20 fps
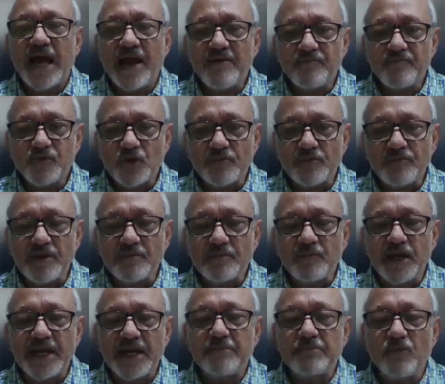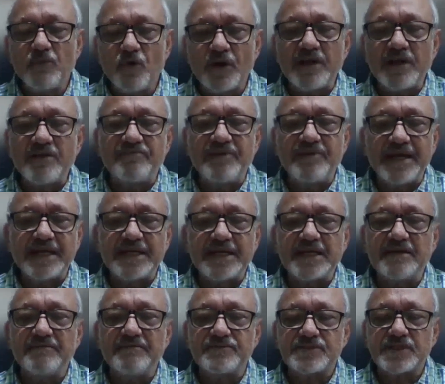have to be made more
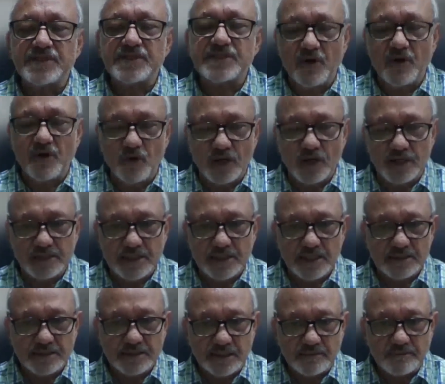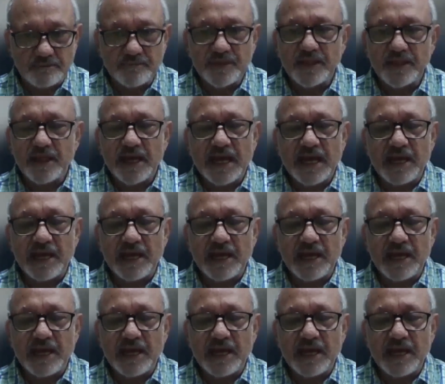effective somehow or the other.